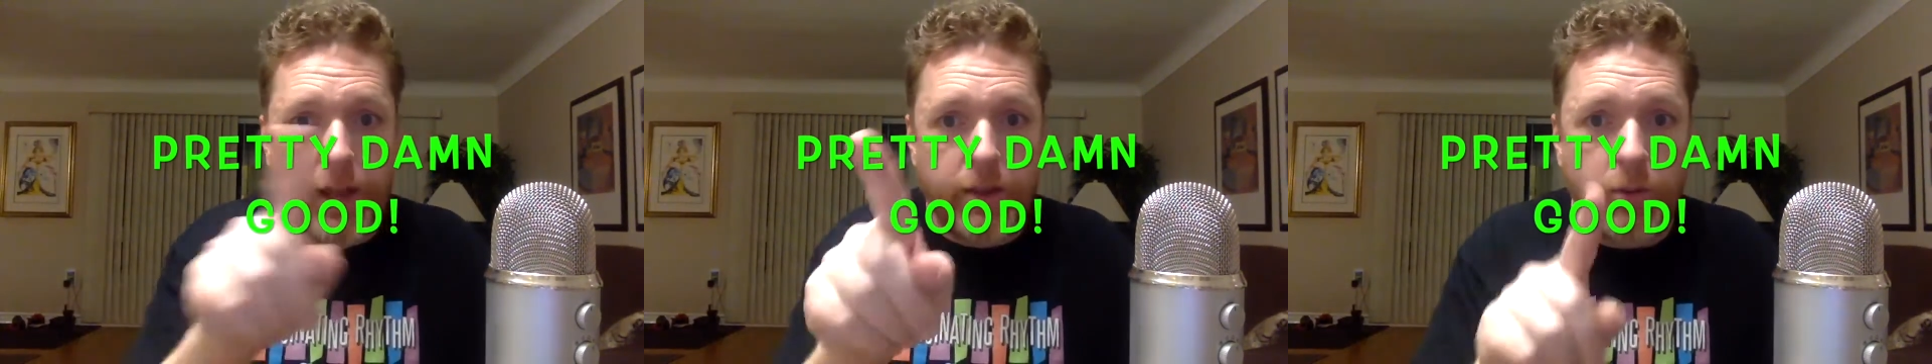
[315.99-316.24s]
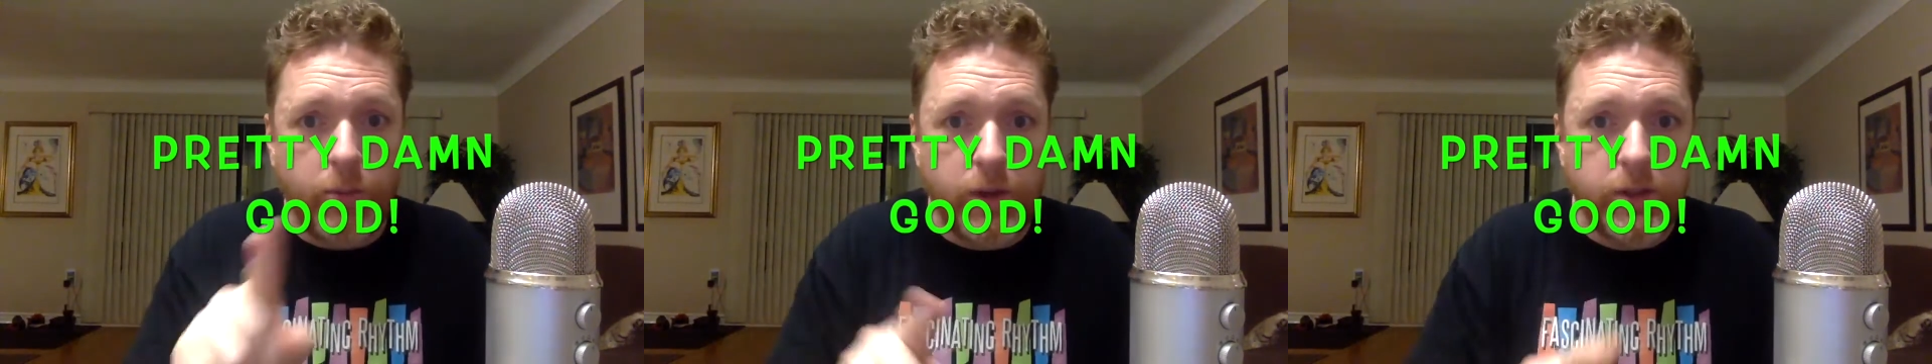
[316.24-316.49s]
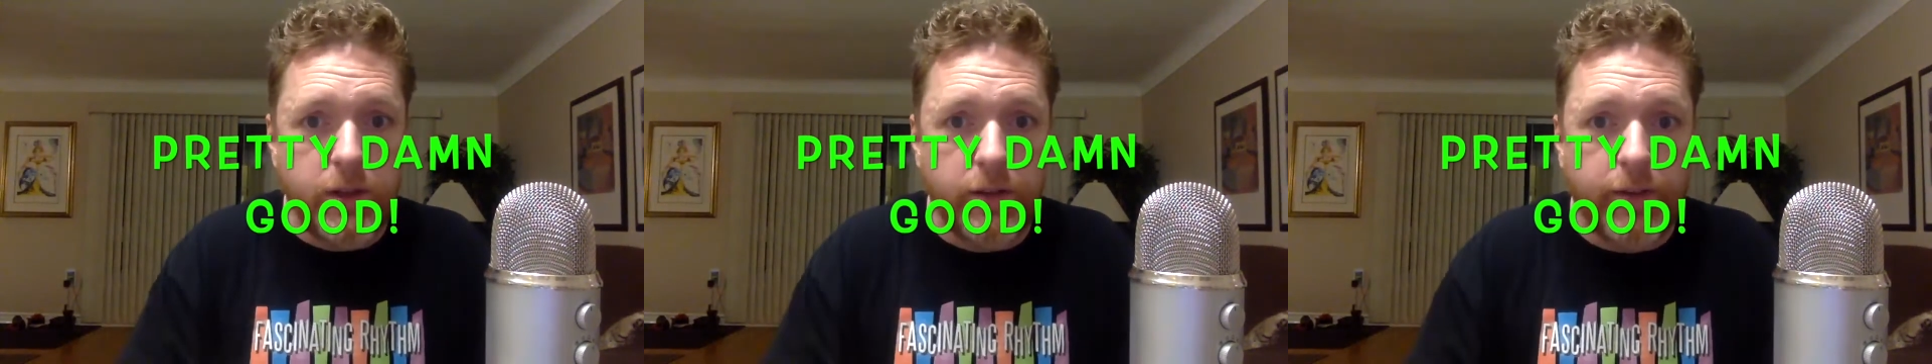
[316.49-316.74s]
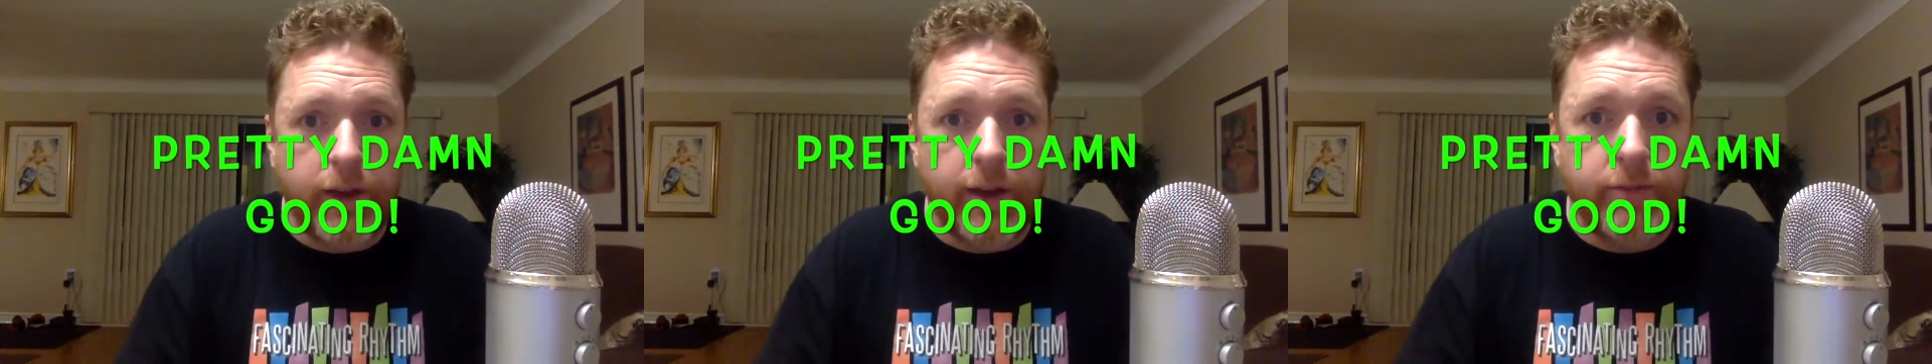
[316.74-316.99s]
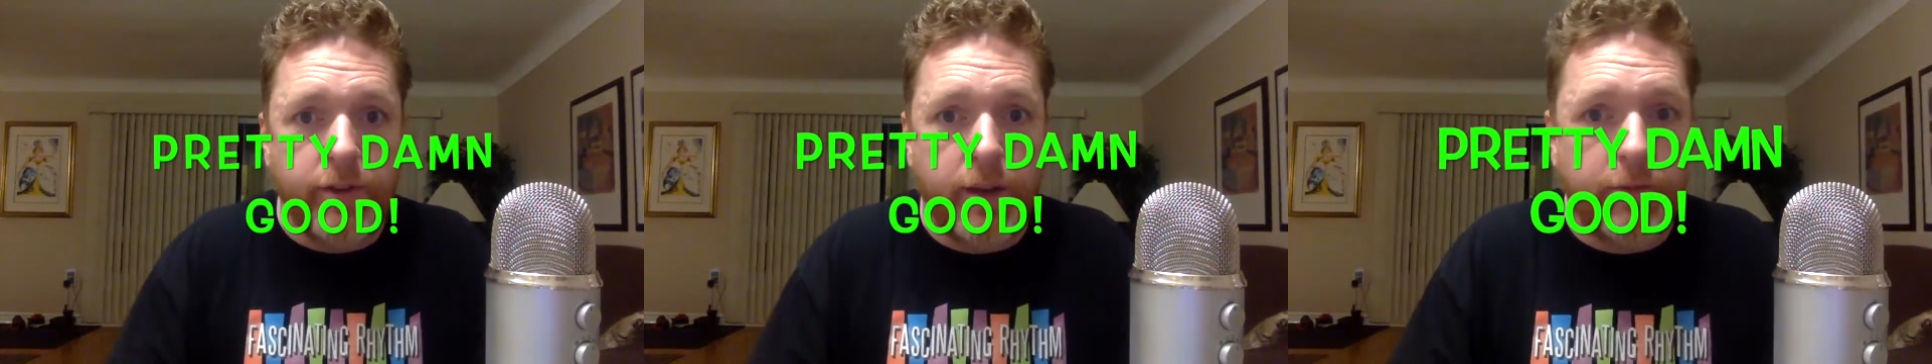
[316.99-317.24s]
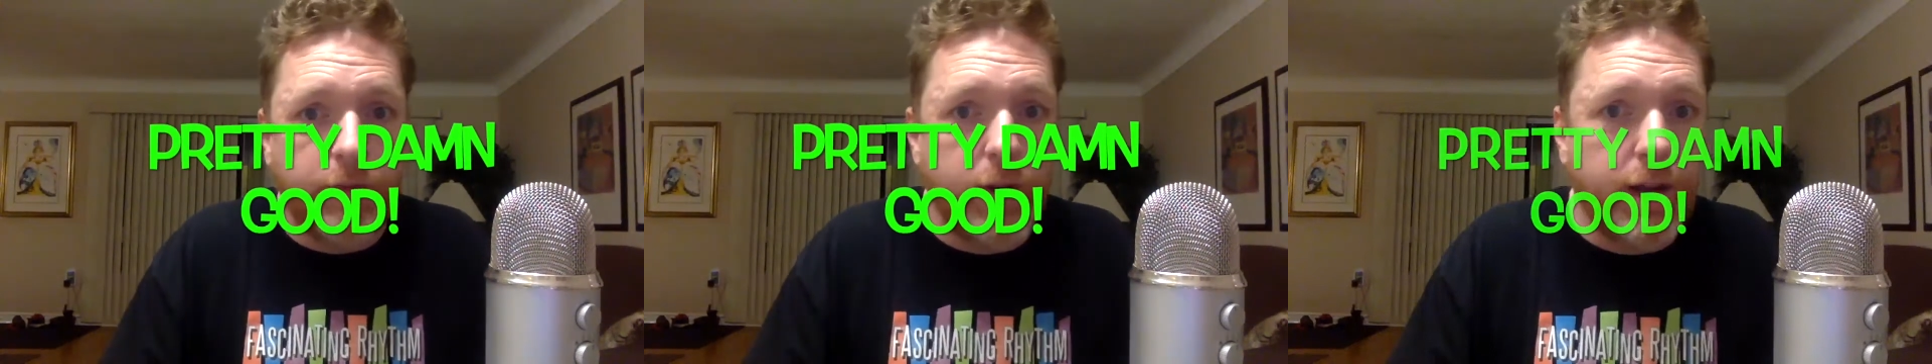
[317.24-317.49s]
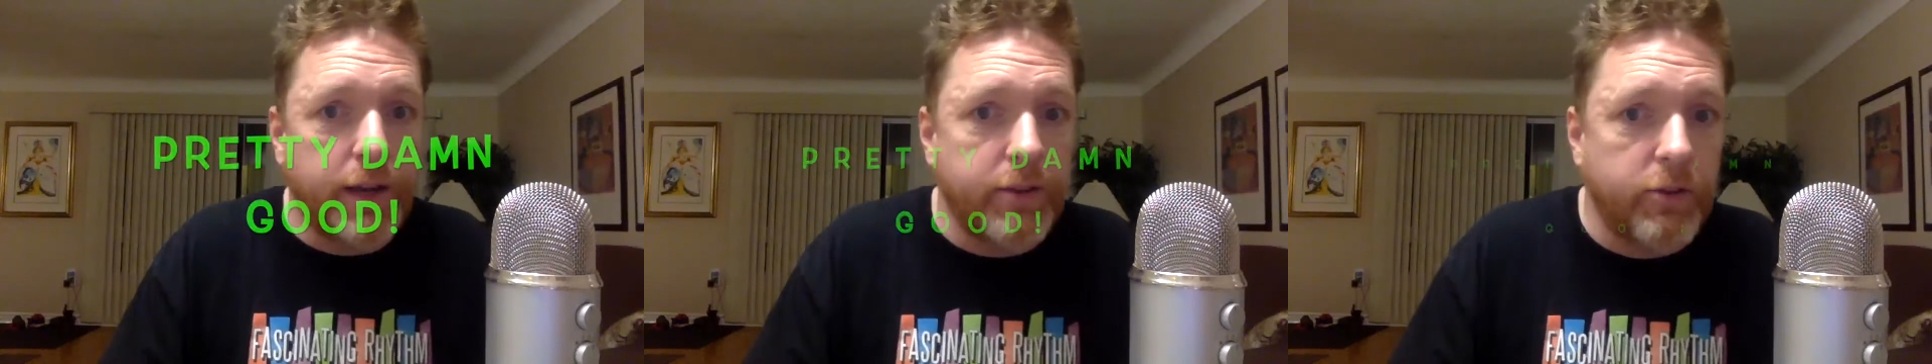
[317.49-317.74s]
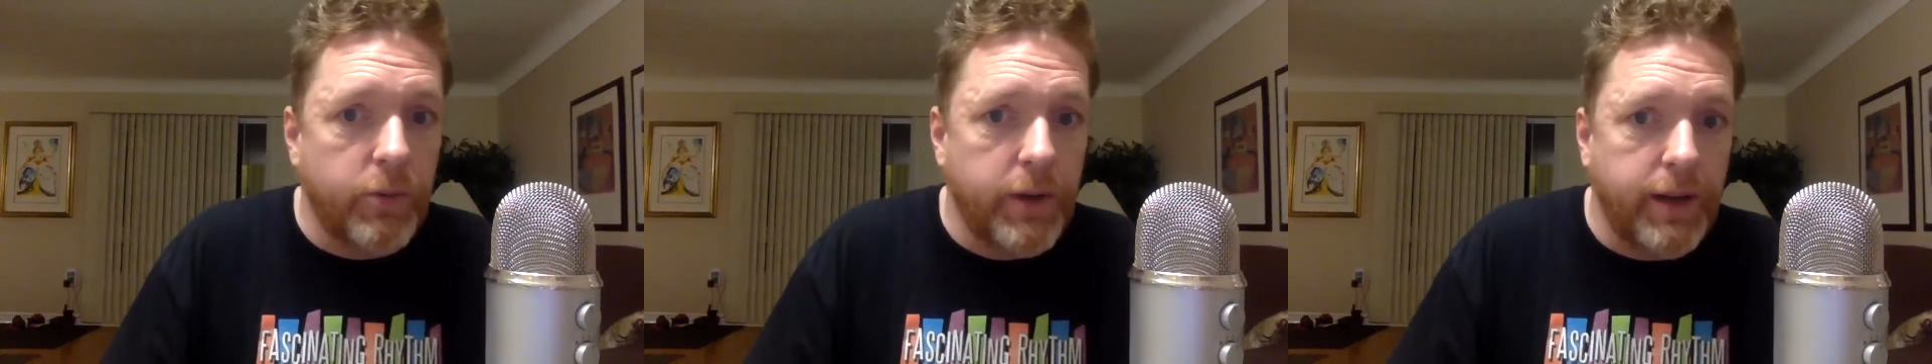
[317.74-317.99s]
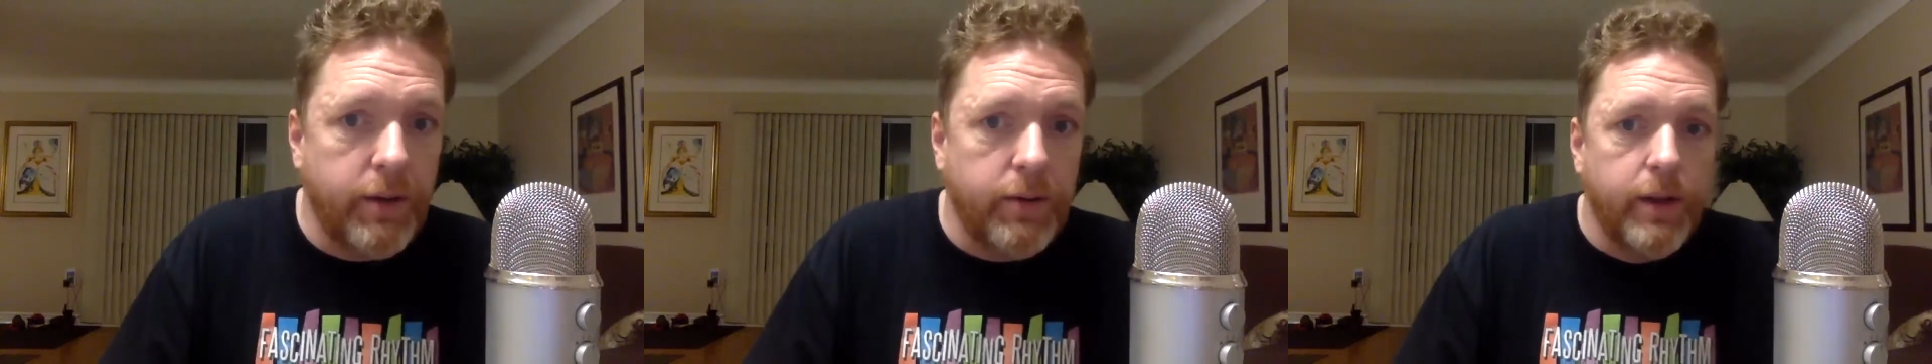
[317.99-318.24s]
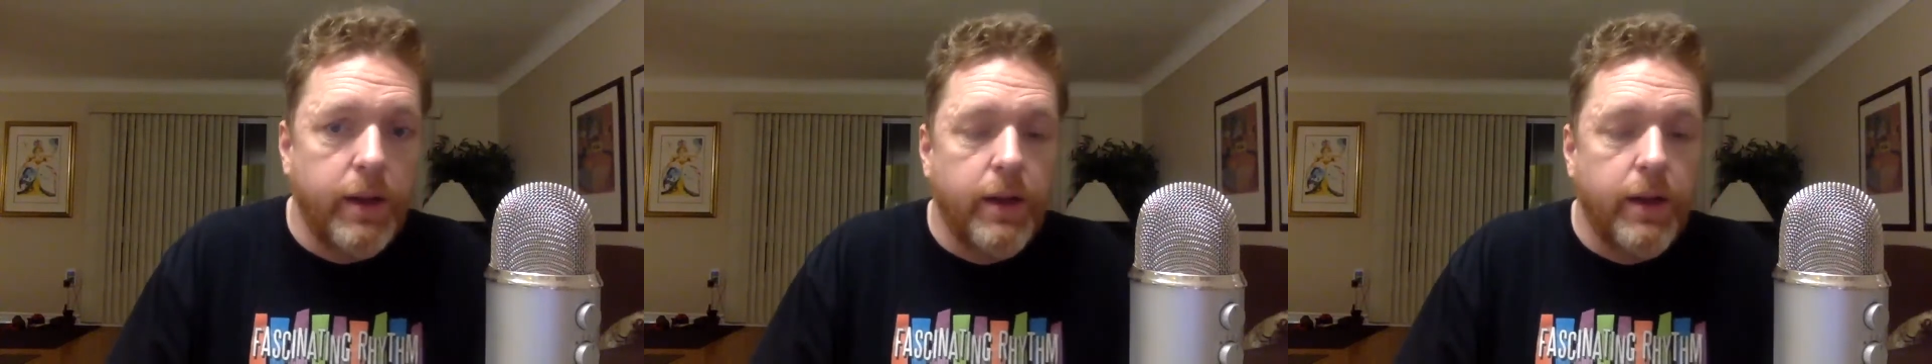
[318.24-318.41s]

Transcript: edit the words in if I have time before I get this one out.